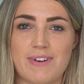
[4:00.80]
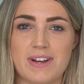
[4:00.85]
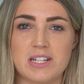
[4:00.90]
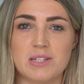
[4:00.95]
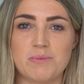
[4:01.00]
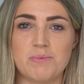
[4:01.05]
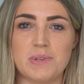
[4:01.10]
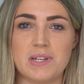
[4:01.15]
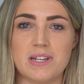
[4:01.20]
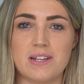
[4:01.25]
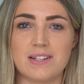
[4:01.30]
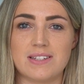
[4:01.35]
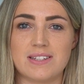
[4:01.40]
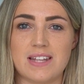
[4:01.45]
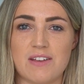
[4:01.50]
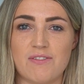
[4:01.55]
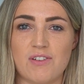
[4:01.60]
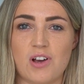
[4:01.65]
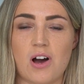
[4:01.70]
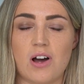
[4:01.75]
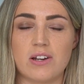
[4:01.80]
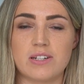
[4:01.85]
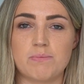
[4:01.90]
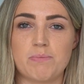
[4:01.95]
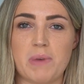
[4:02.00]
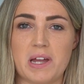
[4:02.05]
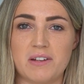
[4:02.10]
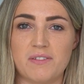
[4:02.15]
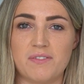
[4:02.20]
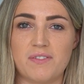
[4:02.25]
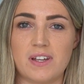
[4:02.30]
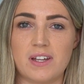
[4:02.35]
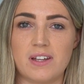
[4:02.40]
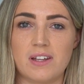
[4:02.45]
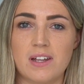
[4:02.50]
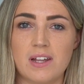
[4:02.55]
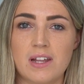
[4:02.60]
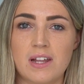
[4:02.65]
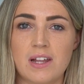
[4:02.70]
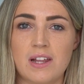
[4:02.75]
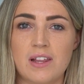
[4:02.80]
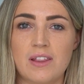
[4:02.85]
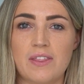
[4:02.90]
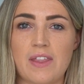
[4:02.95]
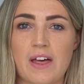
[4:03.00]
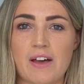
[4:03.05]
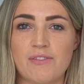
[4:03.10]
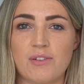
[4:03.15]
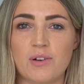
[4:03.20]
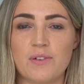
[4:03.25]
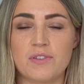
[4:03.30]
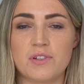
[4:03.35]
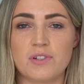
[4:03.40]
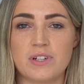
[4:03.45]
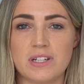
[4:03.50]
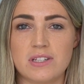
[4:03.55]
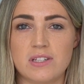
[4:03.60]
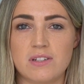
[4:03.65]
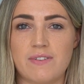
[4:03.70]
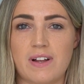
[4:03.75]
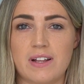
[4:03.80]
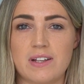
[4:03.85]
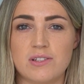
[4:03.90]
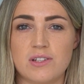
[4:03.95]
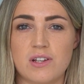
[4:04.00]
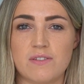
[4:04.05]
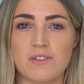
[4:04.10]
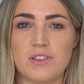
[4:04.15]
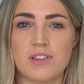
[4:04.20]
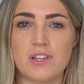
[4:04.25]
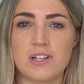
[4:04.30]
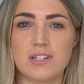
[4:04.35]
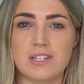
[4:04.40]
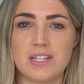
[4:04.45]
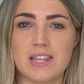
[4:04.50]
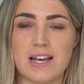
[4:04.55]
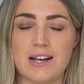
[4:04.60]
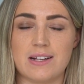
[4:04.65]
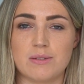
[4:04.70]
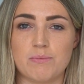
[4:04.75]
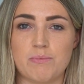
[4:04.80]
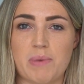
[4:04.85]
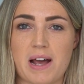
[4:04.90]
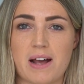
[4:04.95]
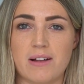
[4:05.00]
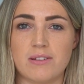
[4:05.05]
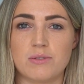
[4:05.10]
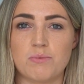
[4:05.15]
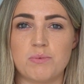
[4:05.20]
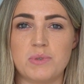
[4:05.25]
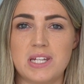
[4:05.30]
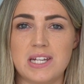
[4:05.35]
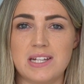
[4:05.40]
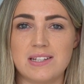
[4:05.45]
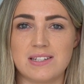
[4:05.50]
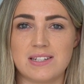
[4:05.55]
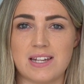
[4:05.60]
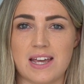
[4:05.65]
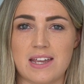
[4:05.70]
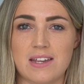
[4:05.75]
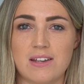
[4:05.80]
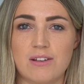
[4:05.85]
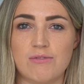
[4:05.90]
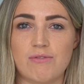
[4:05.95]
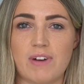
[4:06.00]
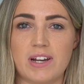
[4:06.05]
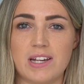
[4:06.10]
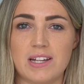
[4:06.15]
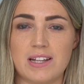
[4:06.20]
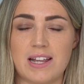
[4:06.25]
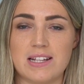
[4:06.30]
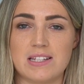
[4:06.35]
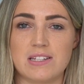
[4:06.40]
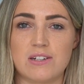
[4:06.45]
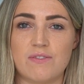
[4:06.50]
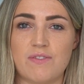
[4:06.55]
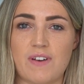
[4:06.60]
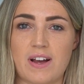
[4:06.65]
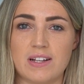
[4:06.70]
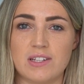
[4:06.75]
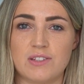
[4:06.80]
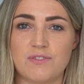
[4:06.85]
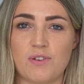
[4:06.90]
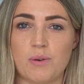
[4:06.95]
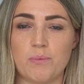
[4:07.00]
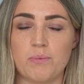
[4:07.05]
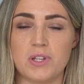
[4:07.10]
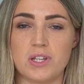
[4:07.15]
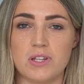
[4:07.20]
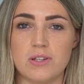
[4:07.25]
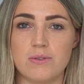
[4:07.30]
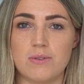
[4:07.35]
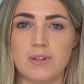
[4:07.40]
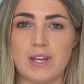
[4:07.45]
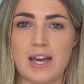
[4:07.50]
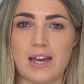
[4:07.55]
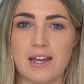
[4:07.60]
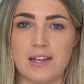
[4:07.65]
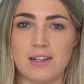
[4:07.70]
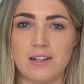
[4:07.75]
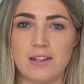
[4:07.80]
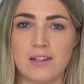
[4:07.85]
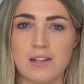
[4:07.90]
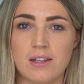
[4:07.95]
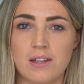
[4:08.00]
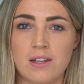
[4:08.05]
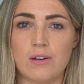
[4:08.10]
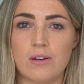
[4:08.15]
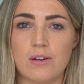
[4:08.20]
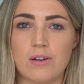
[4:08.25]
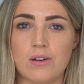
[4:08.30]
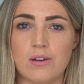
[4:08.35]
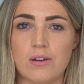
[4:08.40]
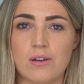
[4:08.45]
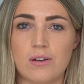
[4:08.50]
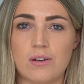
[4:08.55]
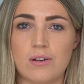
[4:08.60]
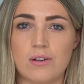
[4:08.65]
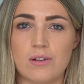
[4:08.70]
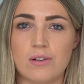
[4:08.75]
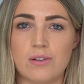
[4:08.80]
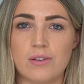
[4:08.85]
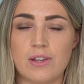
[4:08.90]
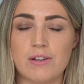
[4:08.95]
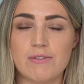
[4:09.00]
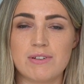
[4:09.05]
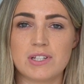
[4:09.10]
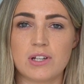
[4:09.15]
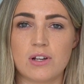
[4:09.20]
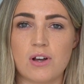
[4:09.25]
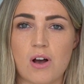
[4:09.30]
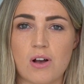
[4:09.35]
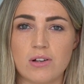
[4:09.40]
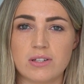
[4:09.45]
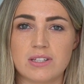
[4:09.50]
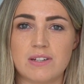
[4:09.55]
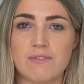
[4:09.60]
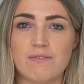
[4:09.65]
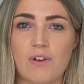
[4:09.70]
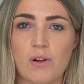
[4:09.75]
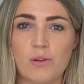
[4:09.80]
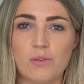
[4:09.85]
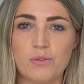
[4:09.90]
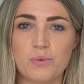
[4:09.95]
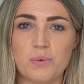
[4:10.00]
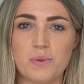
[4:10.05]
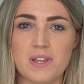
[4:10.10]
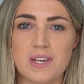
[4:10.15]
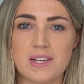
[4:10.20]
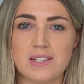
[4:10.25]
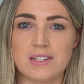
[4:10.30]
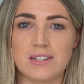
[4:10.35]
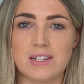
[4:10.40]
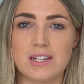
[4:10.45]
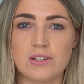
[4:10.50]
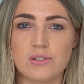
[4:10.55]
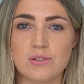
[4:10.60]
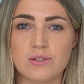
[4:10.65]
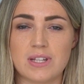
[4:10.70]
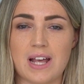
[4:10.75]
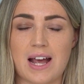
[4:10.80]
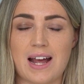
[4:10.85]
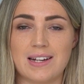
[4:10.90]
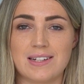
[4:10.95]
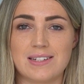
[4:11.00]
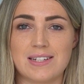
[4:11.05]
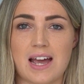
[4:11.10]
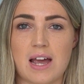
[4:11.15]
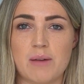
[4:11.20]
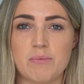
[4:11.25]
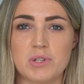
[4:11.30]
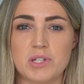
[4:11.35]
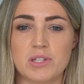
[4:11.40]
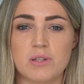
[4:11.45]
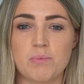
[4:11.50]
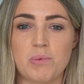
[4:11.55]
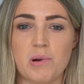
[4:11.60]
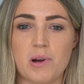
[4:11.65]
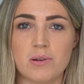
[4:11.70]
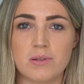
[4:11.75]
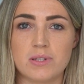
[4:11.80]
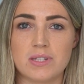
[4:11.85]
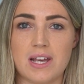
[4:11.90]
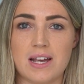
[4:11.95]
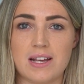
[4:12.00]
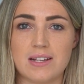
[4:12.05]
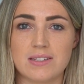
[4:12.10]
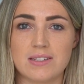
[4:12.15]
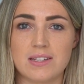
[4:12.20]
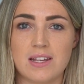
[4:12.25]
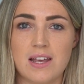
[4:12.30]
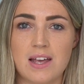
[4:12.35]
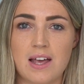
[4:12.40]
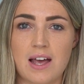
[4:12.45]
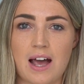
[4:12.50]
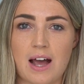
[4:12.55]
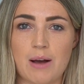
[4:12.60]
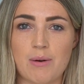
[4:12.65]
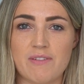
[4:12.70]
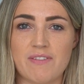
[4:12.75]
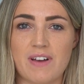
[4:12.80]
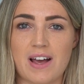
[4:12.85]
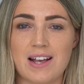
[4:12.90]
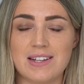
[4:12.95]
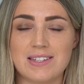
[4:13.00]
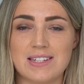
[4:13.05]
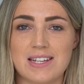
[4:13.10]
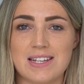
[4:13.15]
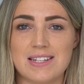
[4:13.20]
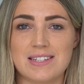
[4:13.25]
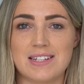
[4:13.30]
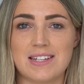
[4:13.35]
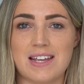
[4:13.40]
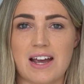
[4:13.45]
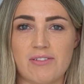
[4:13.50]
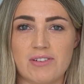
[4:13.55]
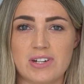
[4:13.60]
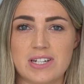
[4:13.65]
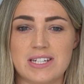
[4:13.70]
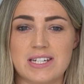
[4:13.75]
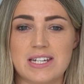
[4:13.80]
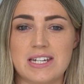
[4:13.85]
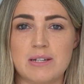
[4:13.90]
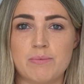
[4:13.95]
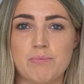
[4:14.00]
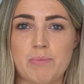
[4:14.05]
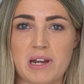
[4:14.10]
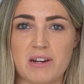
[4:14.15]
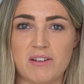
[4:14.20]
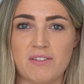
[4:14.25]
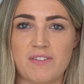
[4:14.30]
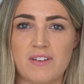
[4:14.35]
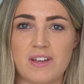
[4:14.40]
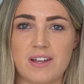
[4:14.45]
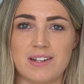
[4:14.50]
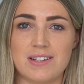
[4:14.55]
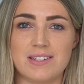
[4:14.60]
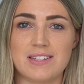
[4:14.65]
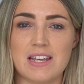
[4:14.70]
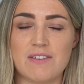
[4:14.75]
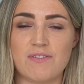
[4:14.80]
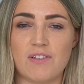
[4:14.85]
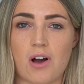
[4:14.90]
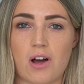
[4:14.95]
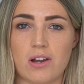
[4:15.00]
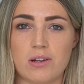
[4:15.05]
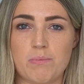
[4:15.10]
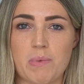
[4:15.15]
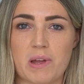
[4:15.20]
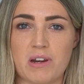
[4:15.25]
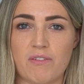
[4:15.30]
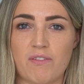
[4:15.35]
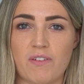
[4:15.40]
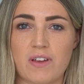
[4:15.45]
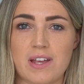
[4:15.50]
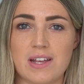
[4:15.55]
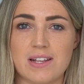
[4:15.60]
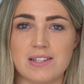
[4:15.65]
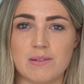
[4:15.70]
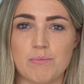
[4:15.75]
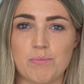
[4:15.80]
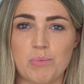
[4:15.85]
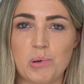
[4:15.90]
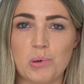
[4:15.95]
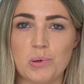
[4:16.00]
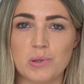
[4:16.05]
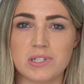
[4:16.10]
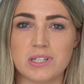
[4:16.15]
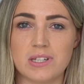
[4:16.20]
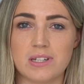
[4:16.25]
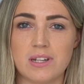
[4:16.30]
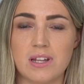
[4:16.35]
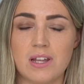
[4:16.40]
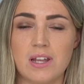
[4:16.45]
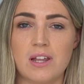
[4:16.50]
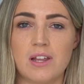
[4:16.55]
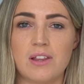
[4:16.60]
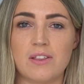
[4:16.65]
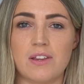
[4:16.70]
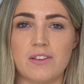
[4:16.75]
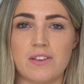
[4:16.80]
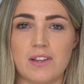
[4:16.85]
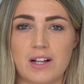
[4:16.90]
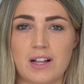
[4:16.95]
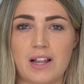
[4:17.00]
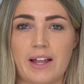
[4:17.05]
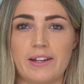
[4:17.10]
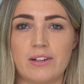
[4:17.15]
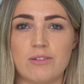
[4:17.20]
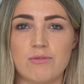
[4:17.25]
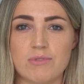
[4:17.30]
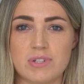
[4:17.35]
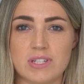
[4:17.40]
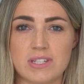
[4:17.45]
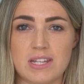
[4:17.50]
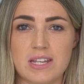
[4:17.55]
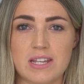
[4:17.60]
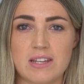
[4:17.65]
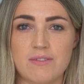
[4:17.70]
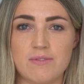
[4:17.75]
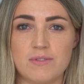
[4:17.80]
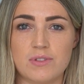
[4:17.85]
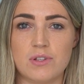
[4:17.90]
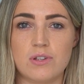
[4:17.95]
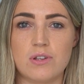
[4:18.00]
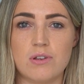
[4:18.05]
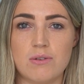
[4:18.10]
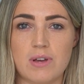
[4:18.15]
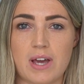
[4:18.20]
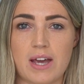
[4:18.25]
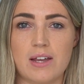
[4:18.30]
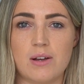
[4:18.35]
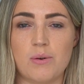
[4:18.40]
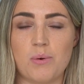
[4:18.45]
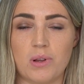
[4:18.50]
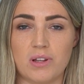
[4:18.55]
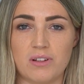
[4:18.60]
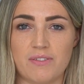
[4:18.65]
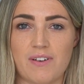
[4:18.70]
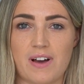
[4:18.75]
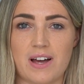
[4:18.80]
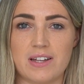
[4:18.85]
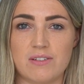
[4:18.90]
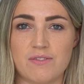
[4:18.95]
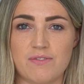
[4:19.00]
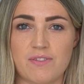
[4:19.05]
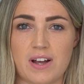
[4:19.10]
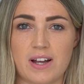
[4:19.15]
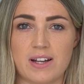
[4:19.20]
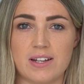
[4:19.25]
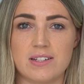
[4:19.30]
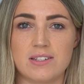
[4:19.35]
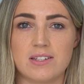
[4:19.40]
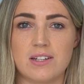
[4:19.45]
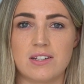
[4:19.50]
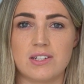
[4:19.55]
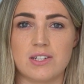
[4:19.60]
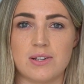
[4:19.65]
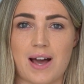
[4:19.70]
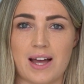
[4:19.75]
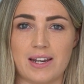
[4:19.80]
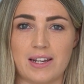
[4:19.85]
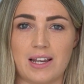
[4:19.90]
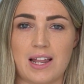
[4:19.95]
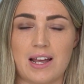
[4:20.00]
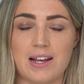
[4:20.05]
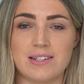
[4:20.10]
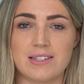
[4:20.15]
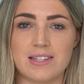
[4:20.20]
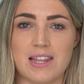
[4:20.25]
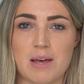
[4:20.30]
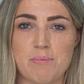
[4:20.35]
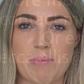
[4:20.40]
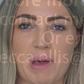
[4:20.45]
rate to be a safeguarded benefit. Therefore, if the transfer value is over £30,000, we need to take regulated advice from the UK. There is a cost involved with this, and it does add time into the process. However, as it is a guaranteed benefit and a safeguarded benefit, it's important that the client receives UK qualified advice to analyse their